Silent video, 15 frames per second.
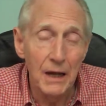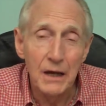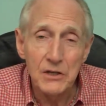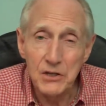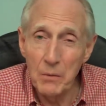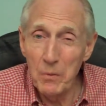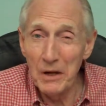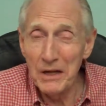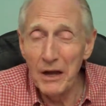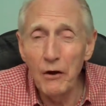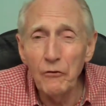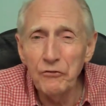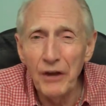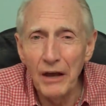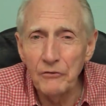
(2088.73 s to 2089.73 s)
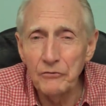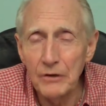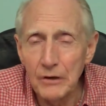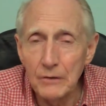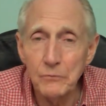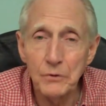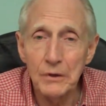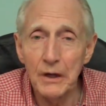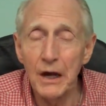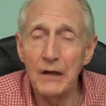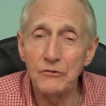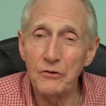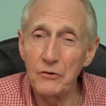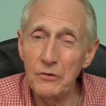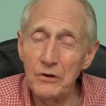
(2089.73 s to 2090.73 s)
Somebody else has to live with the
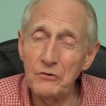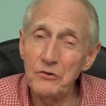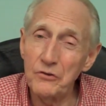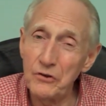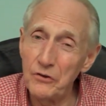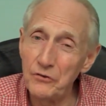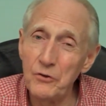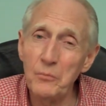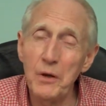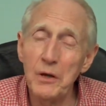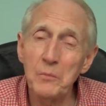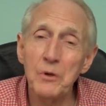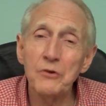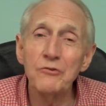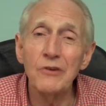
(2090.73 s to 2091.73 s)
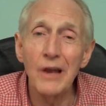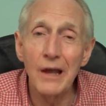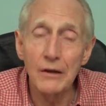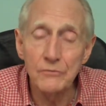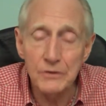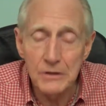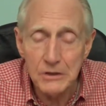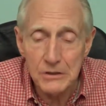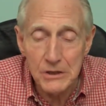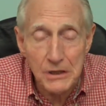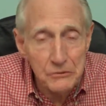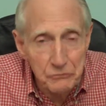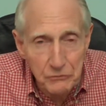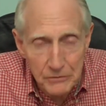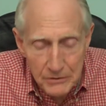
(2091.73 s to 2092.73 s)
consequences because you made a bunch of lousy
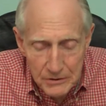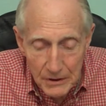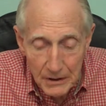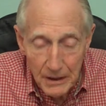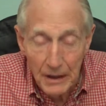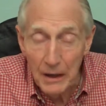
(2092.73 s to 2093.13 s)
decisions.